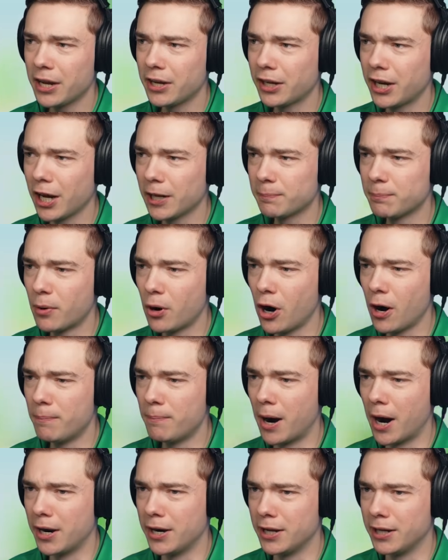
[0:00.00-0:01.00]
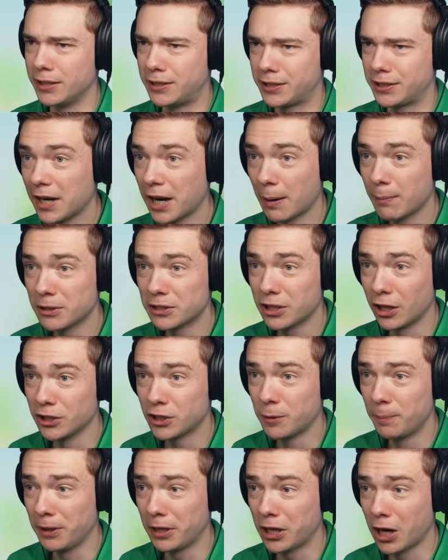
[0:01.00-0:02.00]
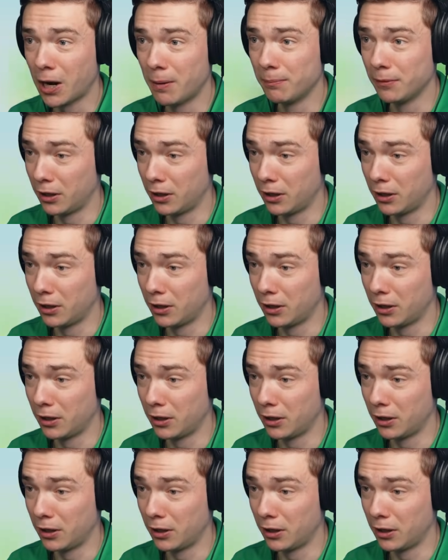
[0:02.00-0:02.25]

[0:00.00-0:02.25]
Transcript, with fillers: and get more monies. And I must also become